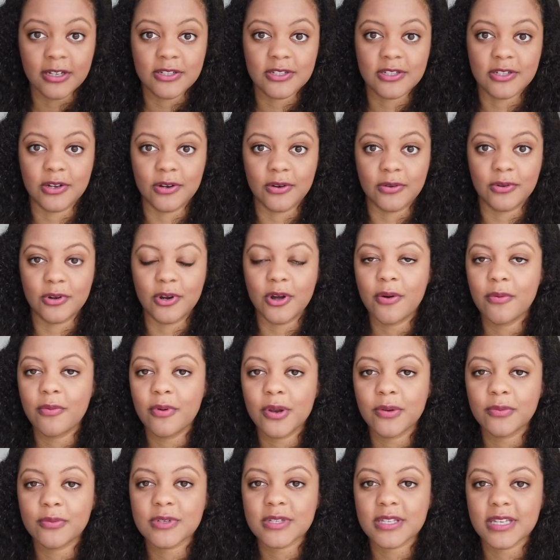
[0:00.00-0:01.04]
So no
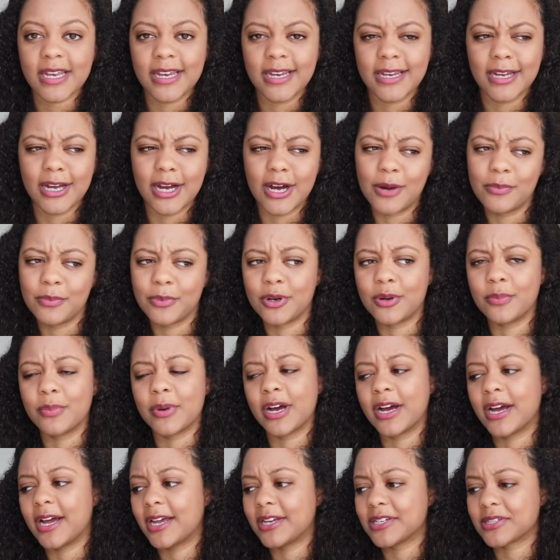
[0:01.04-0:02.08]
one was like, I'm going to
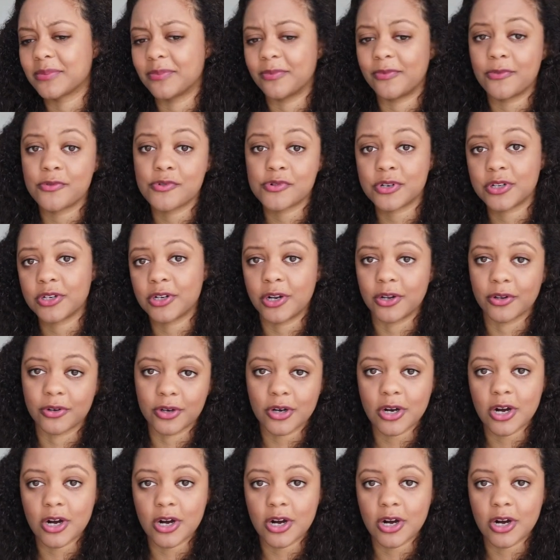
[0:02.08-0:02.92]
buy some $40